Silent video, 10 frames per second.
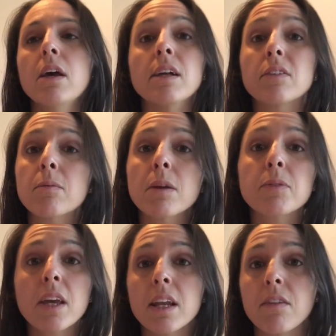And sometimes
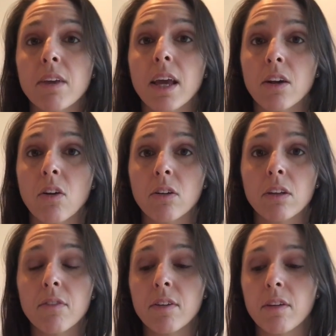I can even get it on
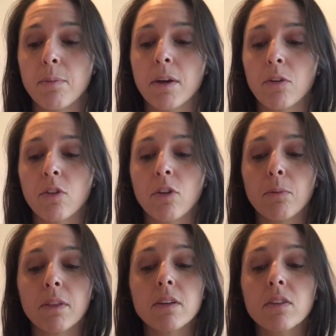11 DPO too,
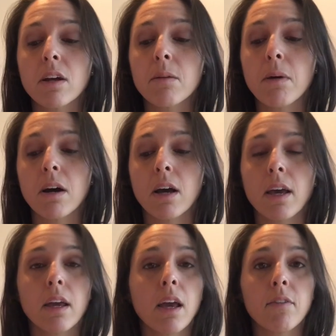but this time
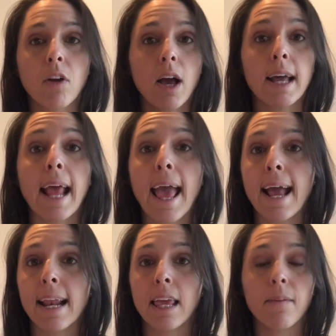I have not had
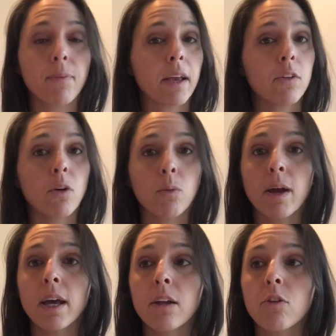any, like no
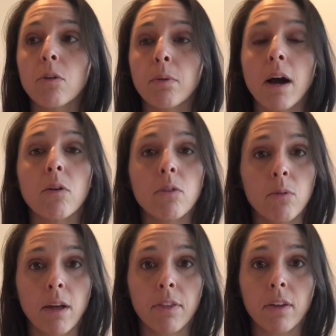red, no brown, no
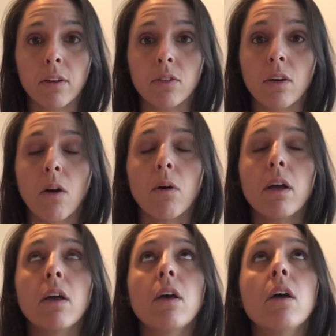nothing. So
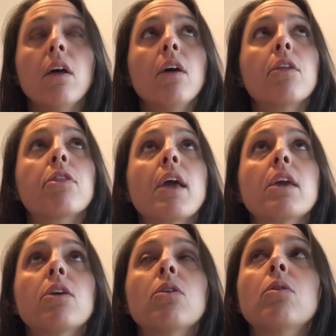
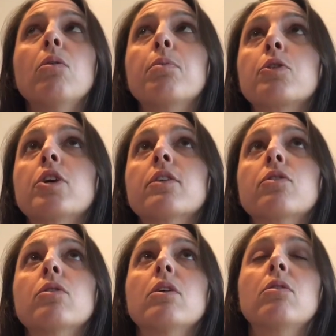thank you,
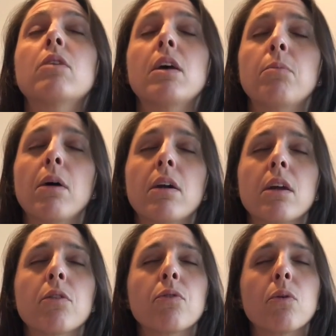progesterone and
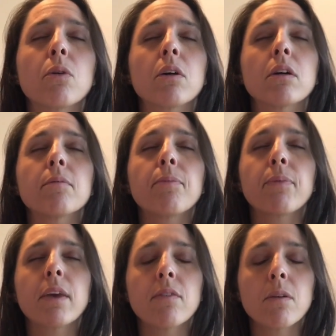body, for
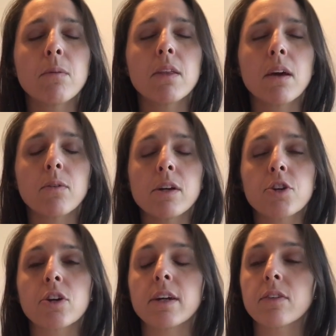giving me that
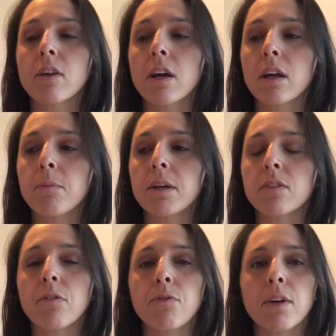reassuring sign,
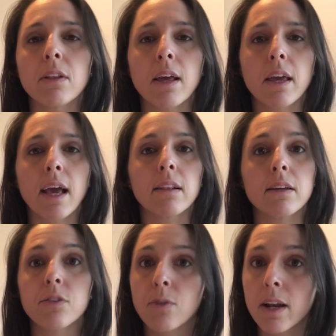because I feel like, at
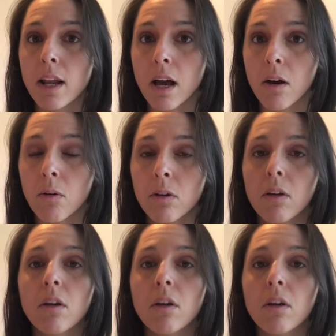least right now,